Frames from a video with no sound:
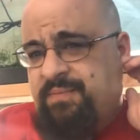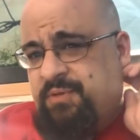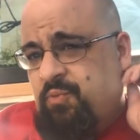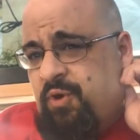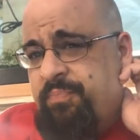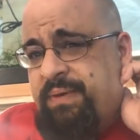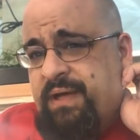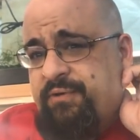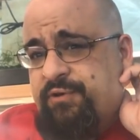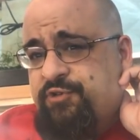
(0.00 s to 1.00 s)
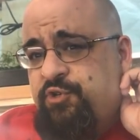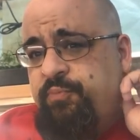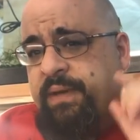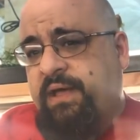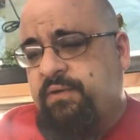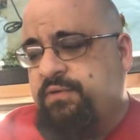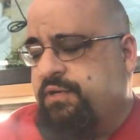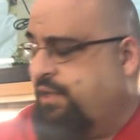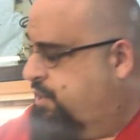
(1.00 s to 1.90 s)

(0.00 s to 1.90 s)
comes in 1 pound or 2 pound.